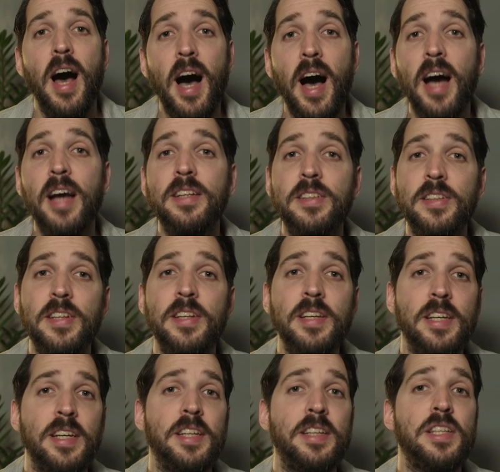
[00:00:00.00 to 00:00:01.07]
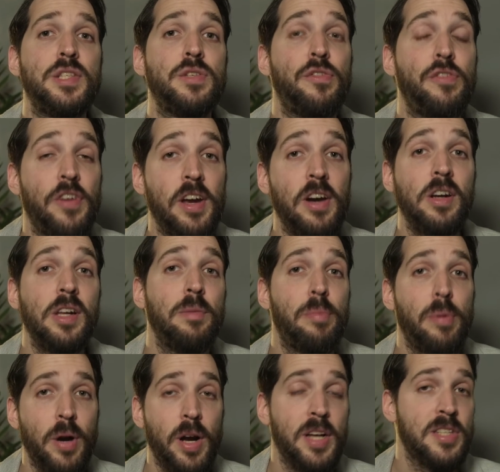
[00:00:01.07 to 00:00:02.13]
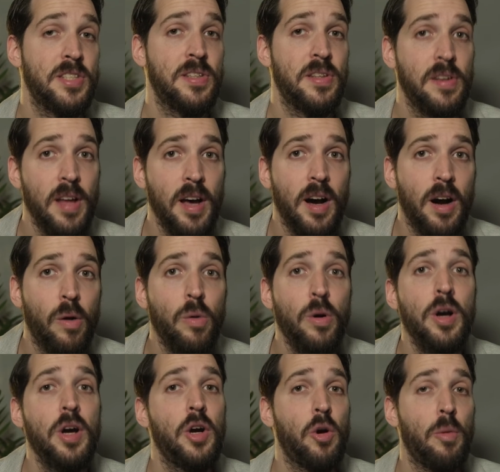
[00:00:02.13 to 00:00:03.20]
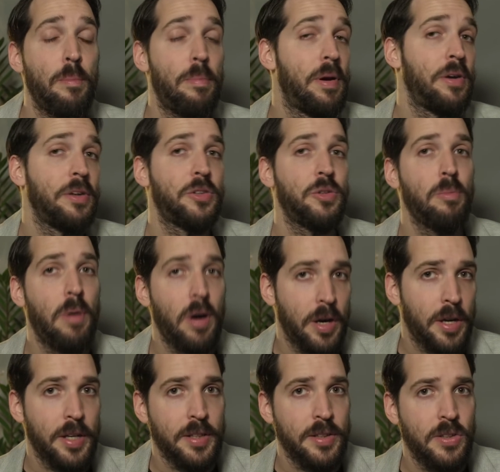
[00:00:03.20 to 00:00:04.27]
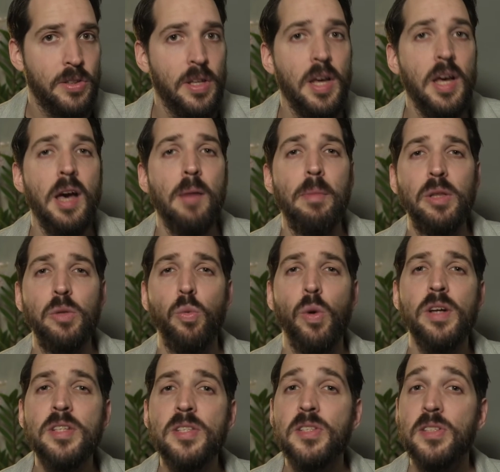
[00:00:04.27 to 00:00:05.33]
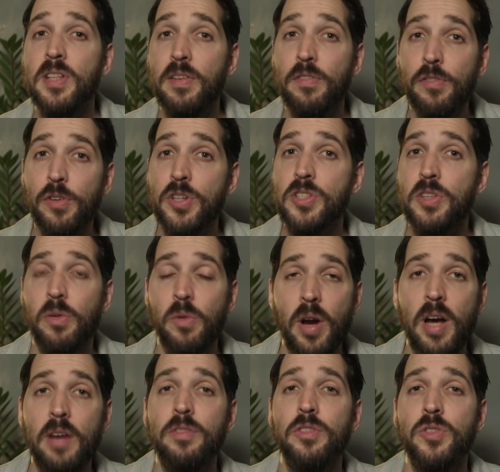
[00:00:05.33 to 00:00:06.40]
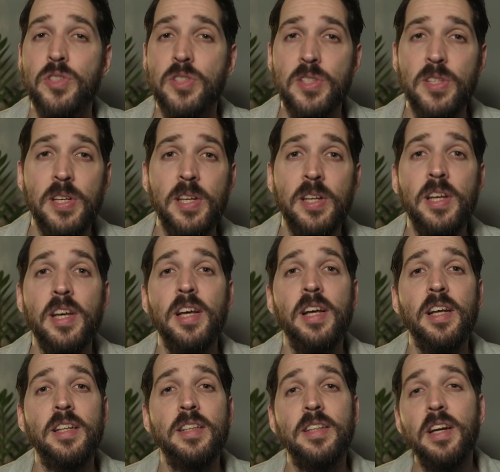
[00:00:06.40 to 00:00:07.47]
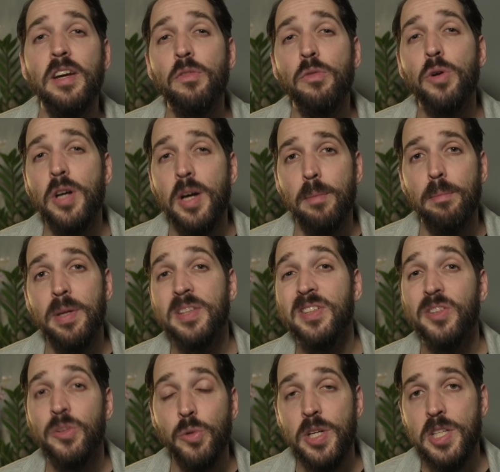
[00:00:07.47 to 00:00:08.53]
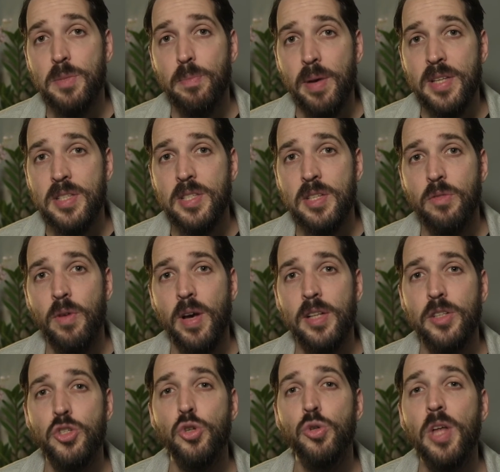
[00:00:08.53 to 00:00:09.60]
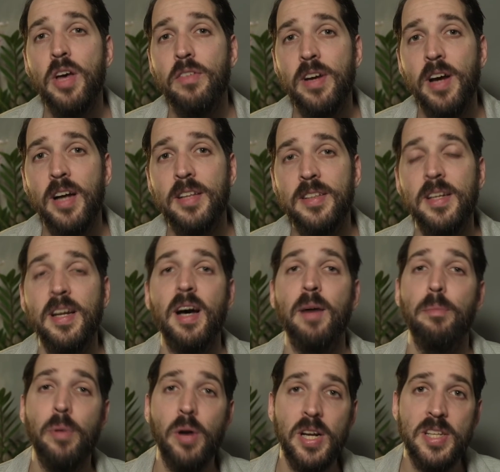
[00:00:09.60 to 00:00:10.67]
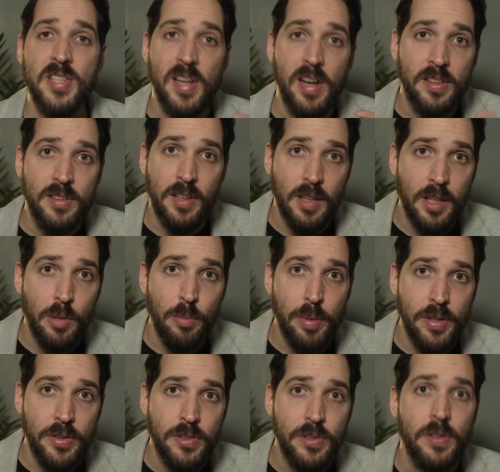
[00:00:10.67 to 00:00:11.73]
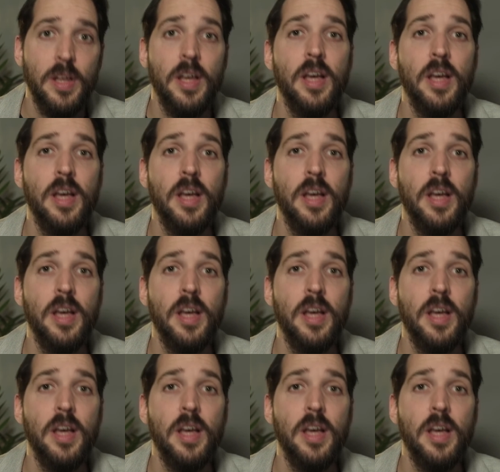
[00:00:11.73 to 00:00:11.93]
I think it is fairly priced now comparing to market. But once they first arrived on scene, they were a bit too expensive and should have gotten a price cut a little bit.